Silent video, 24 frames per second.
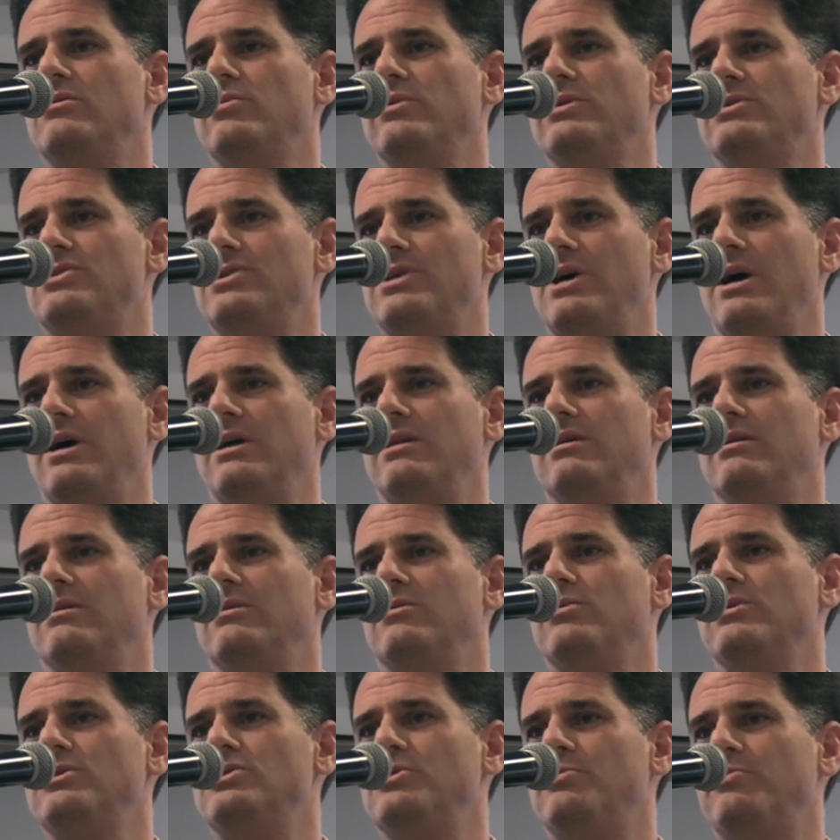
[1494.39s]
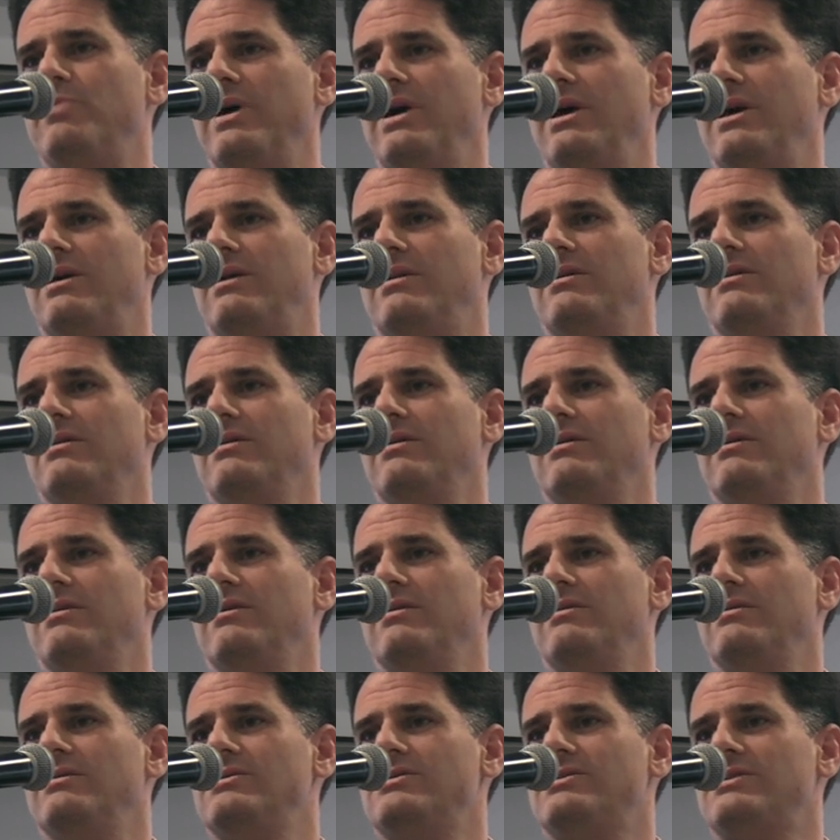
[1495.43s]
with China, with Japan,
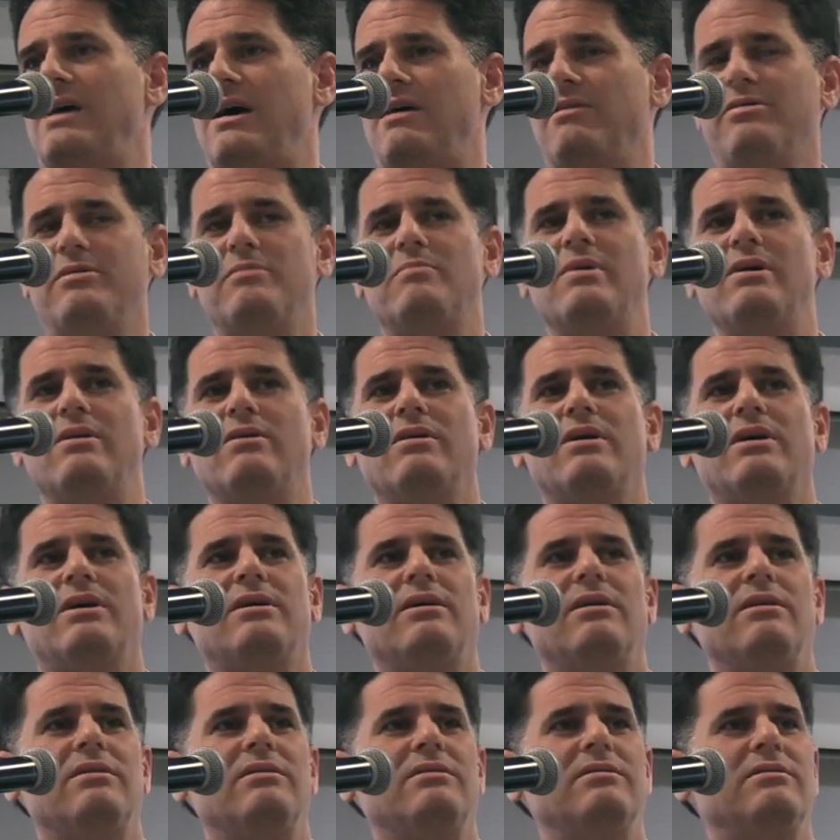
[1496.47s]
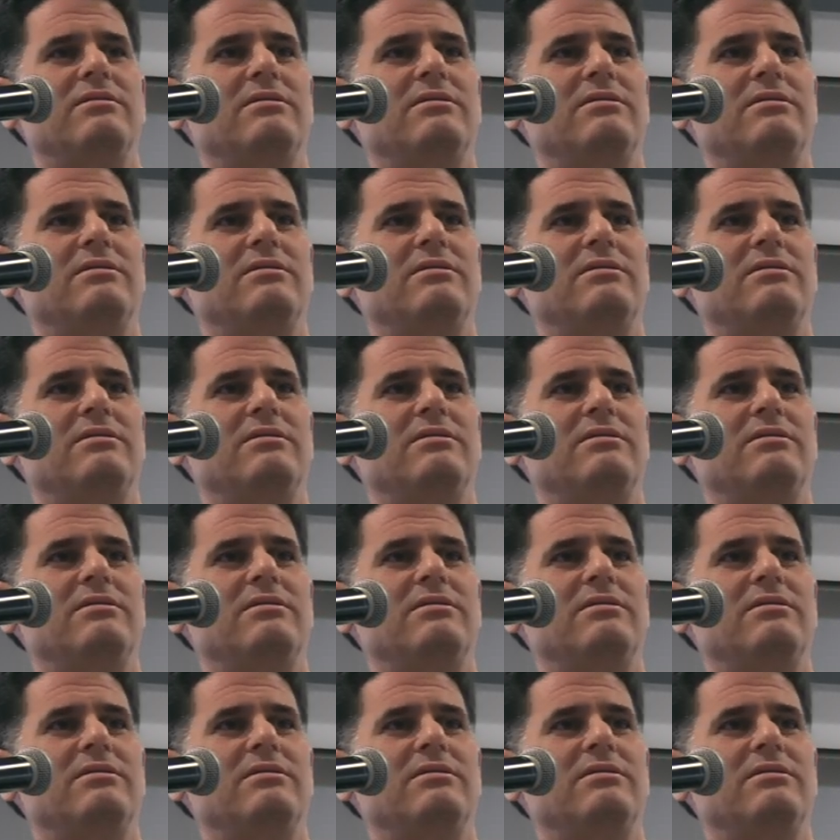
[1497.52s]
South America,